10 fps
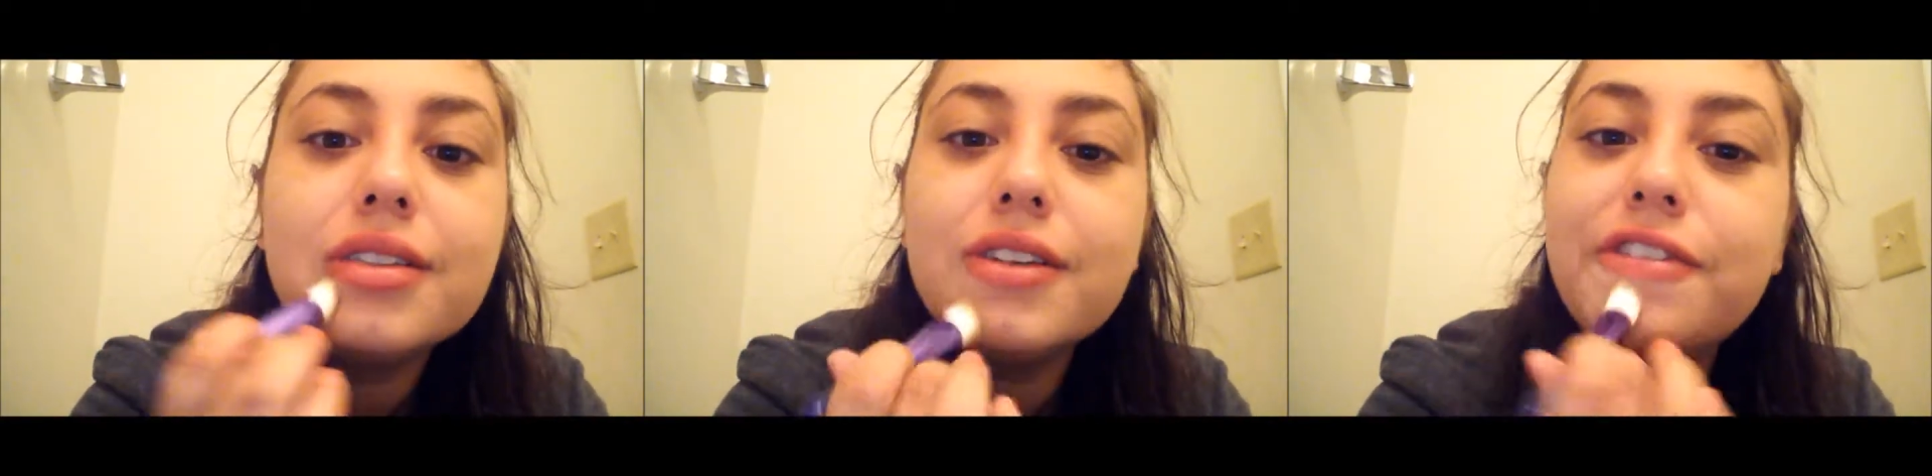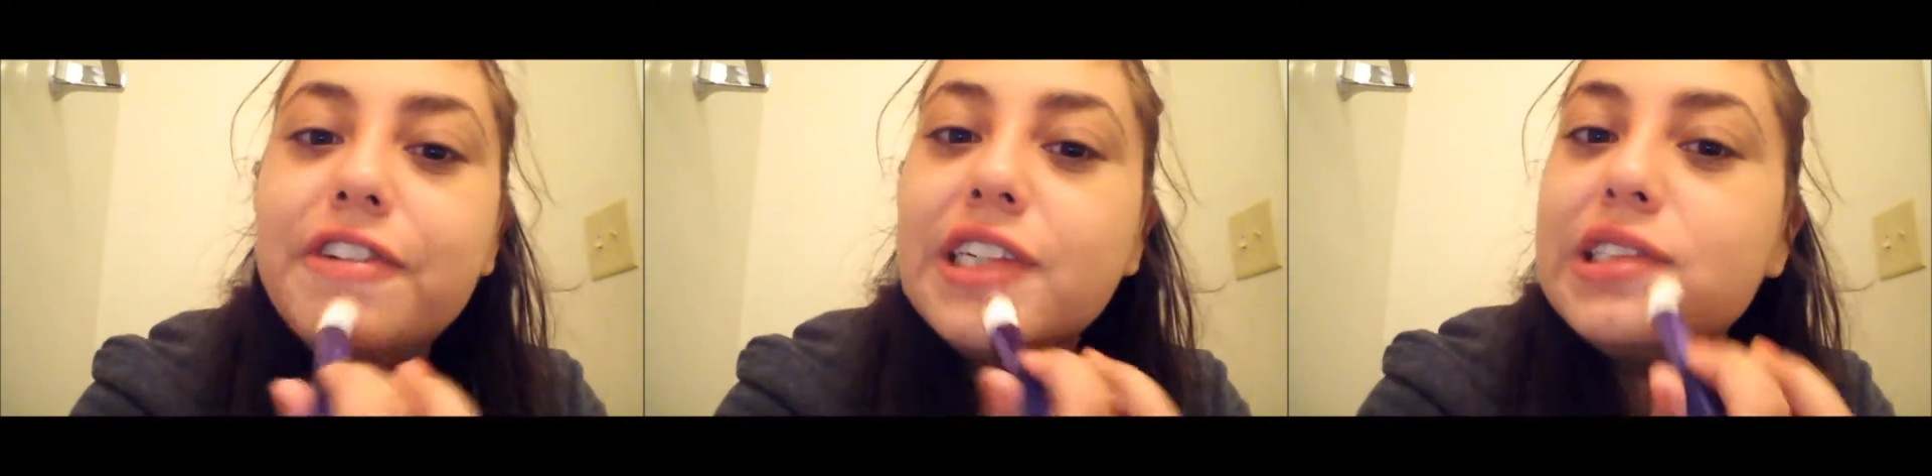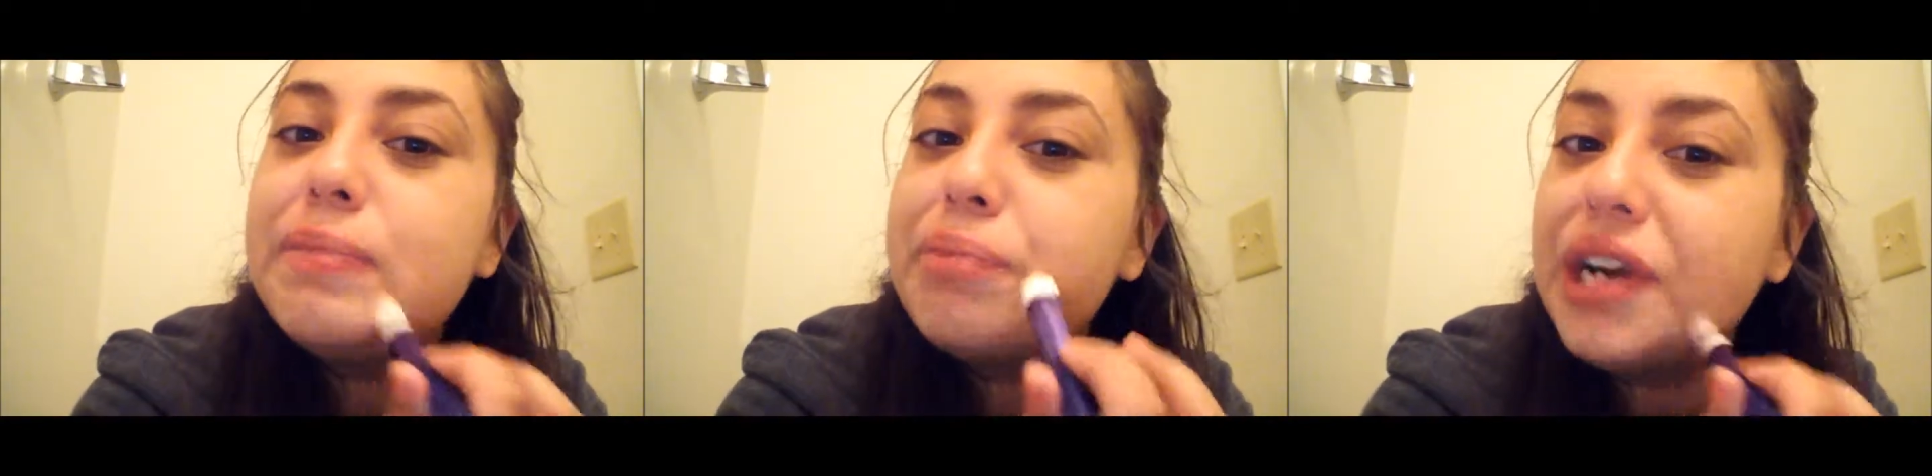So first
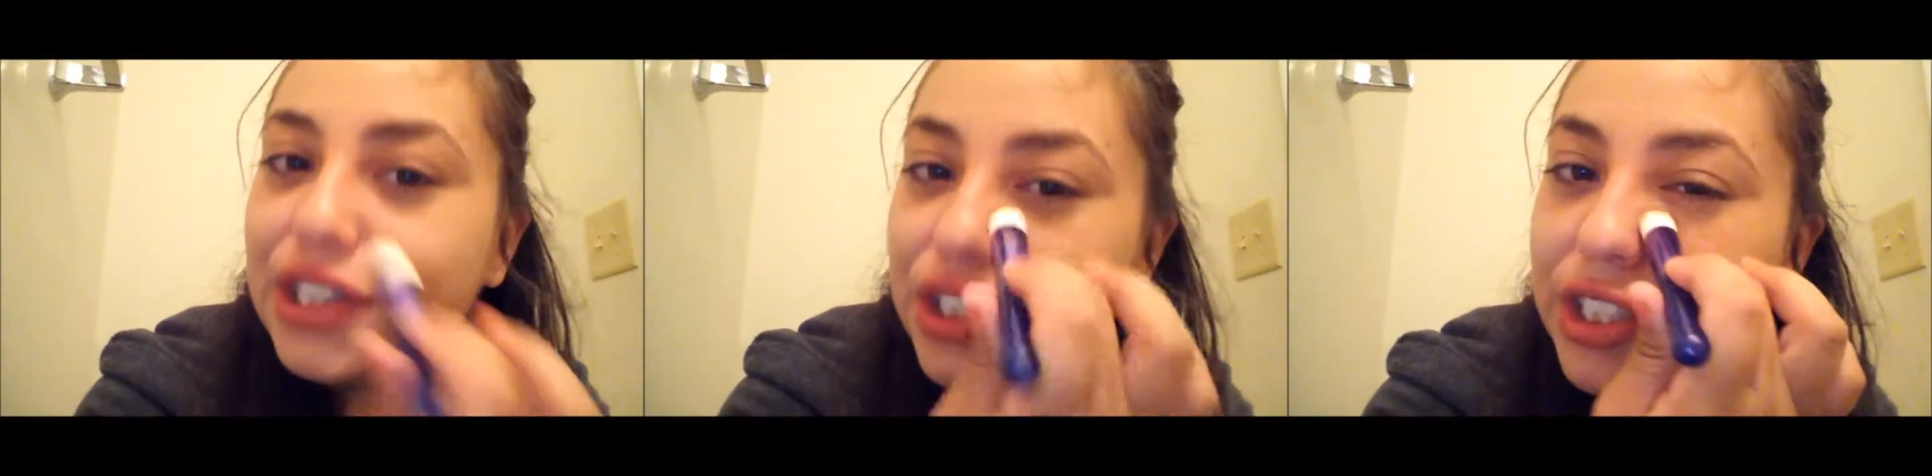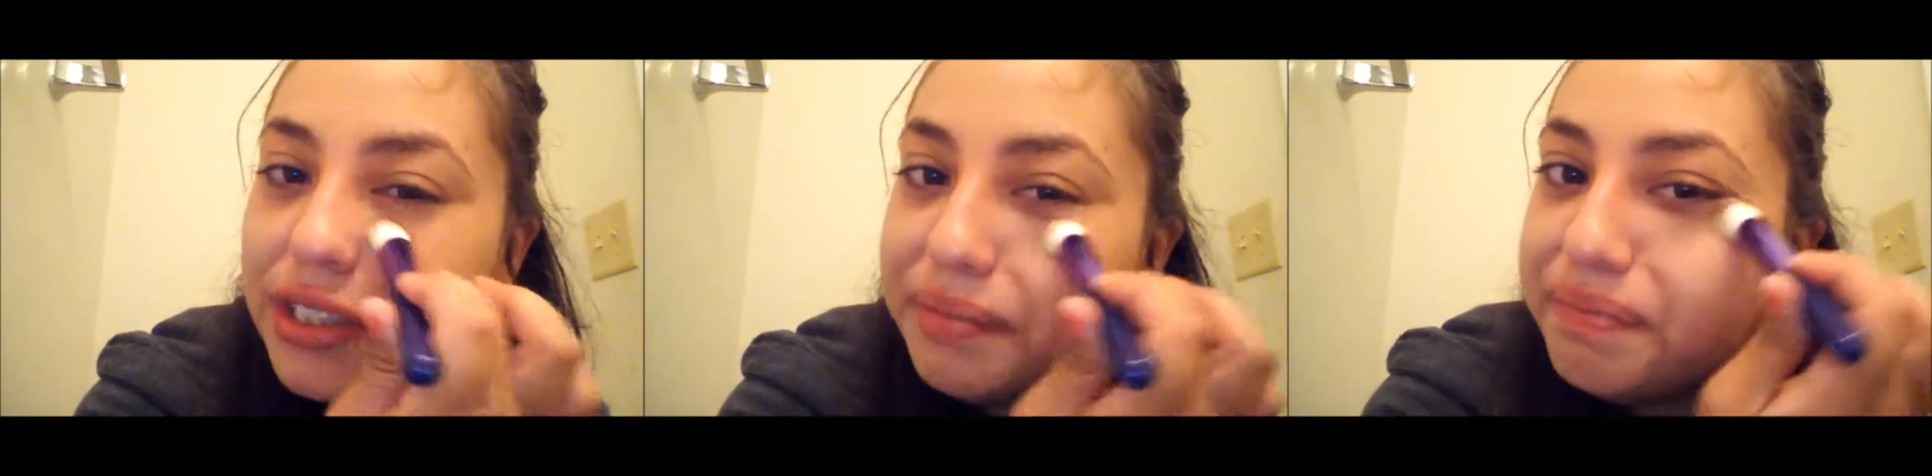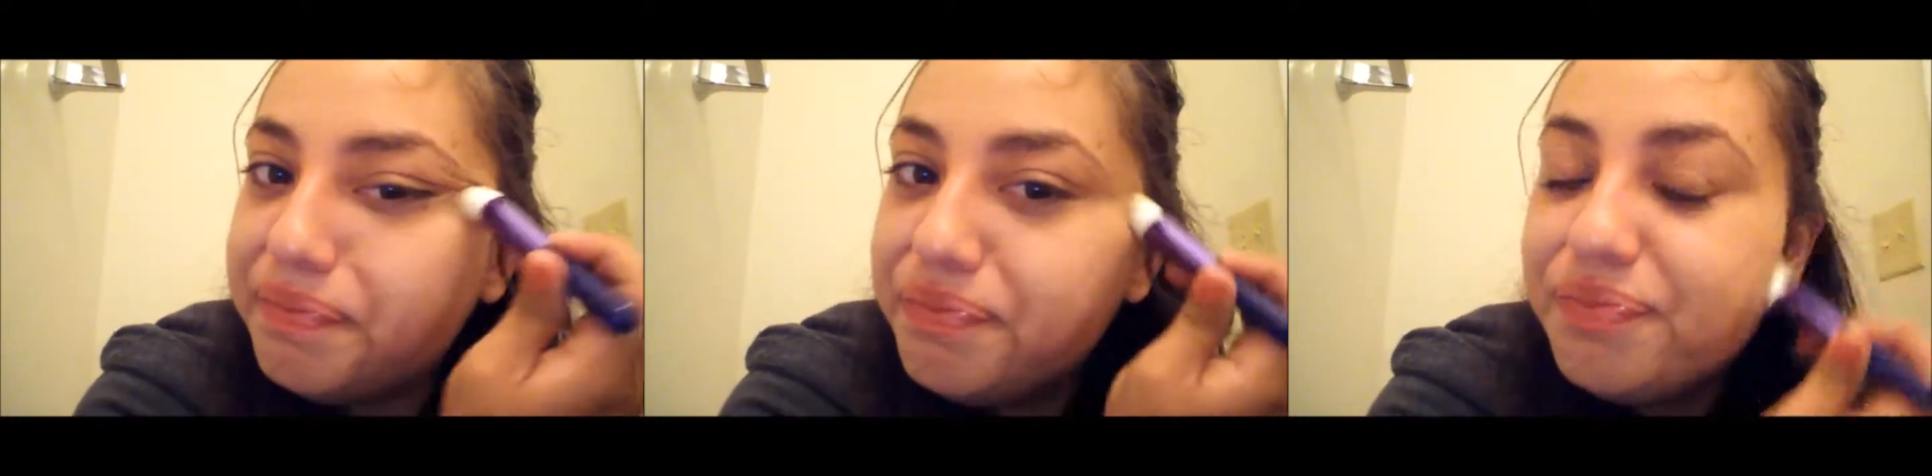impression.
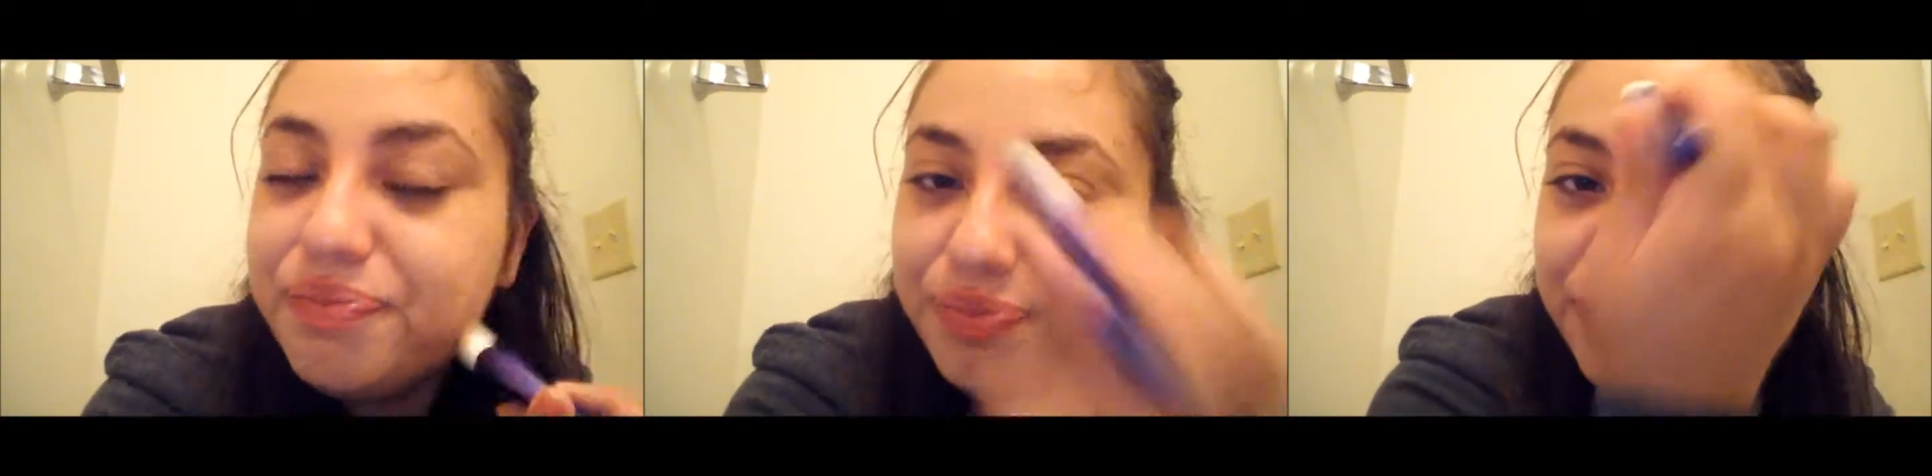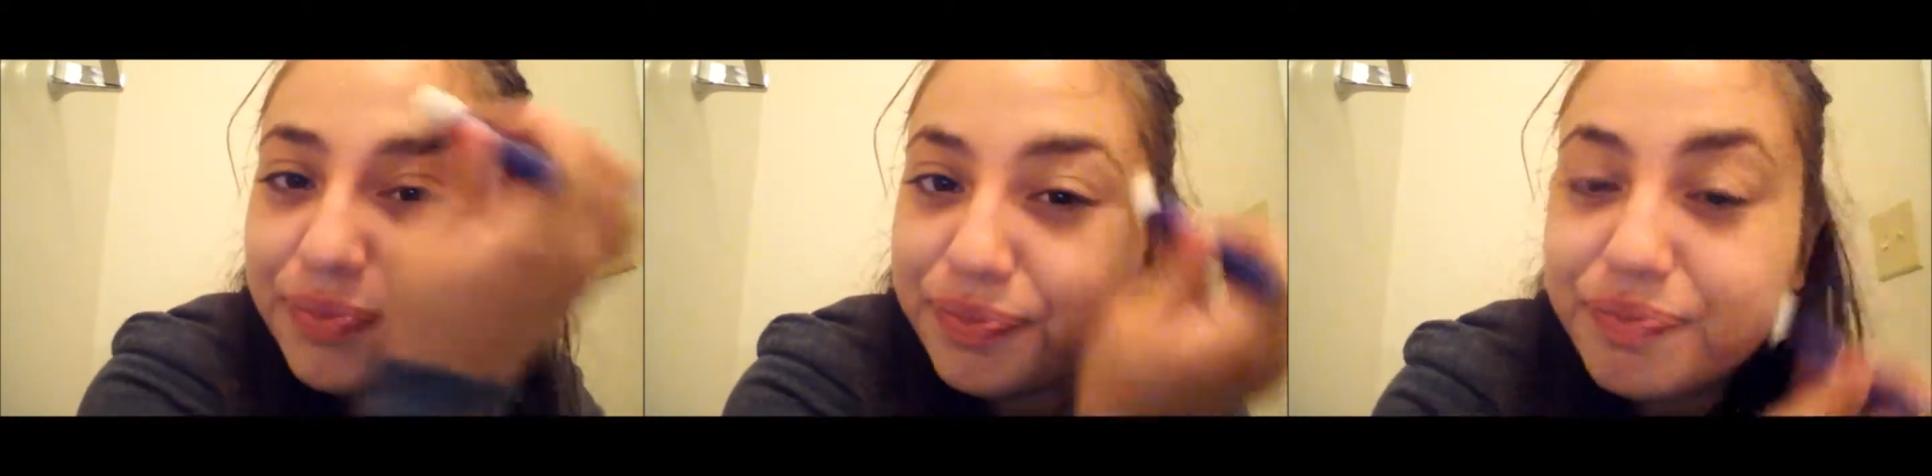Hmm.